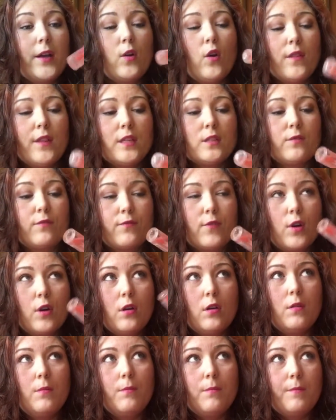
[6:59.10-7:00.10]
got this
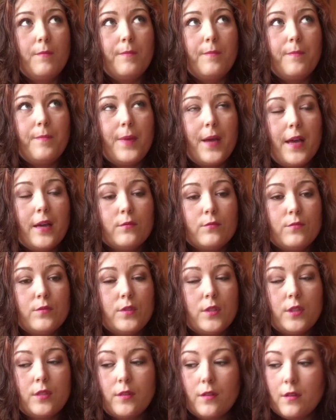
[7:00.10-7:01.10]
from
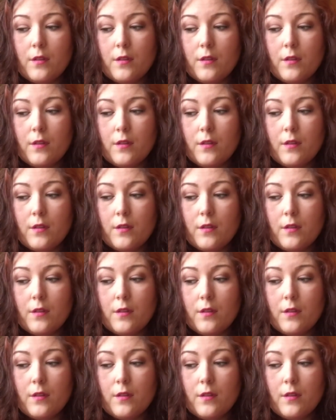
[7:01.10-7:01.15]
Pound